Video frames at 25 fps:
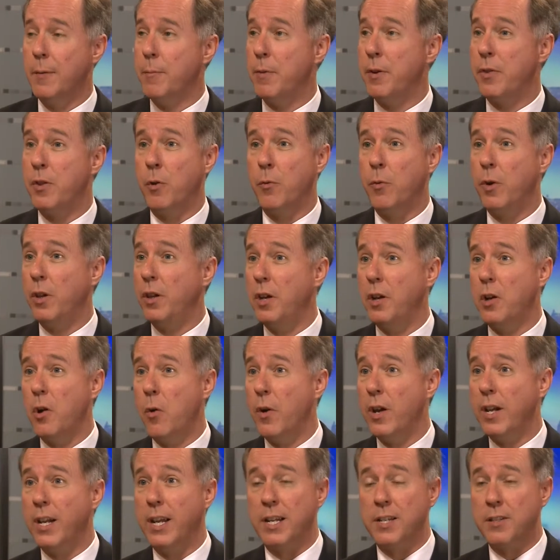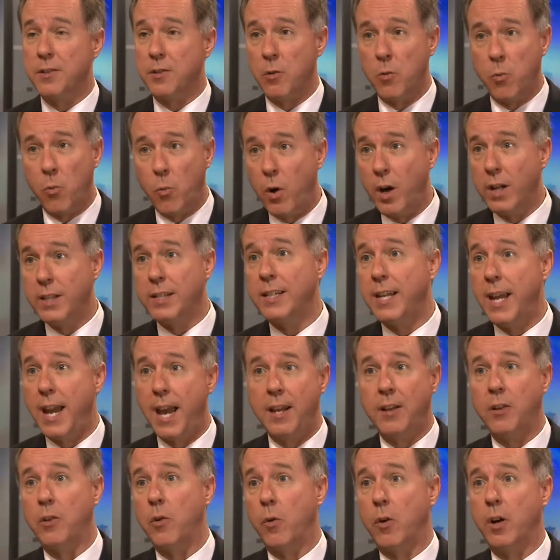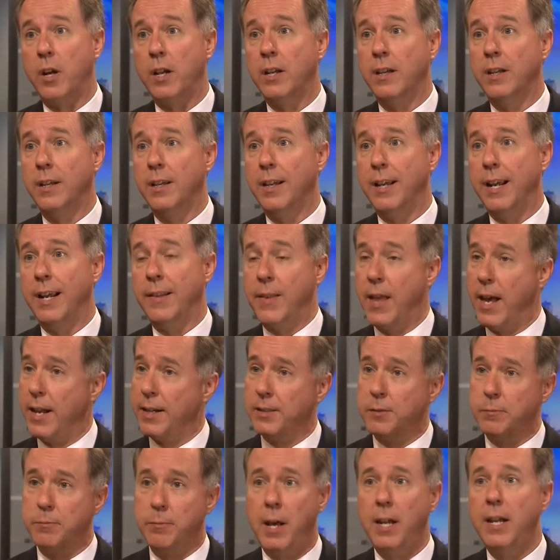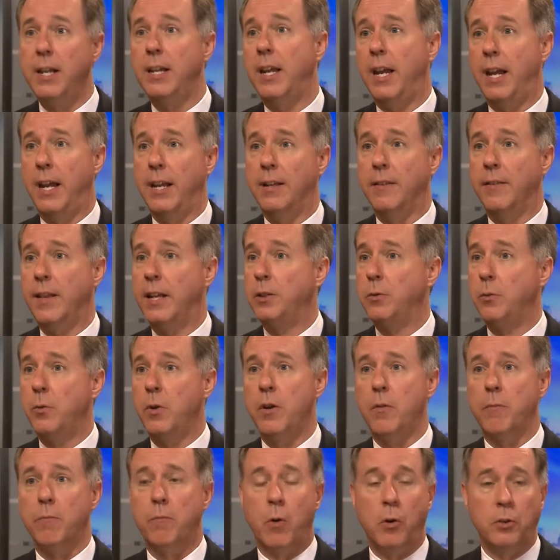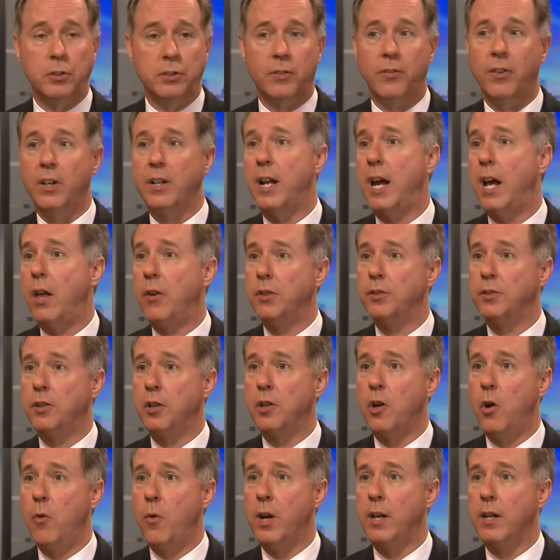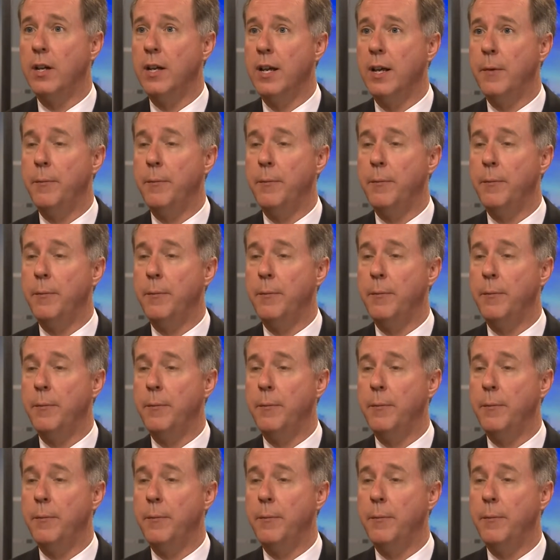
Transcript: but they're really going into one category, and that is Medicaid. That's where most of our dollars are going